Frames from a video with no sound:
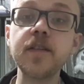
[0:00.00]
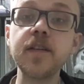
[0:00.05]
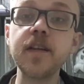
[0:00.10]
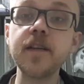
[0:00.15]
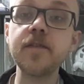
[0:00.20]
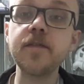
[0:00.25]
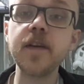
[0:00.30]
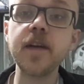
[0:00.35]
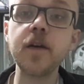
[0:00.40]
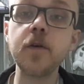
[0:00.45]

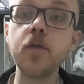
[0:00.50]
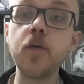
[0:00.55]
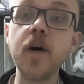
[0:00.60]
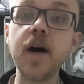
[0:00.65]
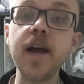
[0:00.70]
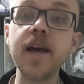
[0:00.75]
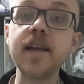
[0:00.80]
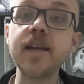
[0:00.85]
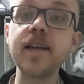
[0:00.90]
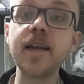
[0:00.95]
live a
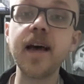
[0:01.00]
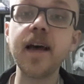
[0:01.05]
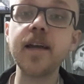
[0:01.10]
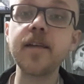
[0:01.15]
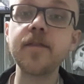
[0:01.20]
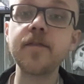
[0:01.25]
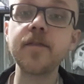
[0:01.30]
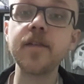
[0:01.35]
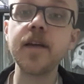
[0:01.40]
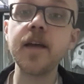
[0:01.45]
quiet
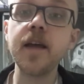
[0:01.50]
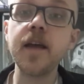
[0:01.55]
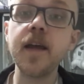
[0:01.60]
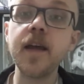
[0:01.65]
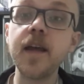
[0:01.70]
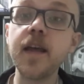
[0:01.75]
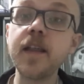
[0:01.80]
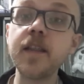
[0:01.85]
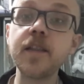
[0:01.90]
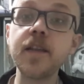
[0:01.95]
life
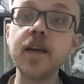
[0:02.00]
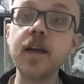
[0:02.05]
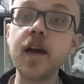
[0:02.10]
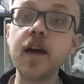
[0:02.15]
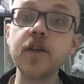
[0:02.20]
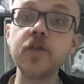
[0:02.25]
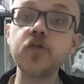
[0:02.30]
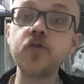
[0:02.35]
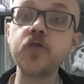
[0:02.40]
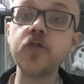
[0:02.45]
in the
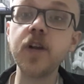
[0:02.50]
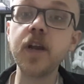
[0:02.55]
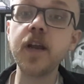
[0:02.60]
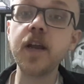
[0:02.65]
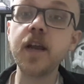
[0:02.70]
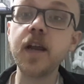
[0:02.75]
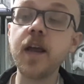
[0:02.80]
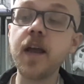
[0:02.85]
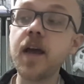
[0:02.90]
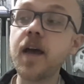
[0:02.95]
country,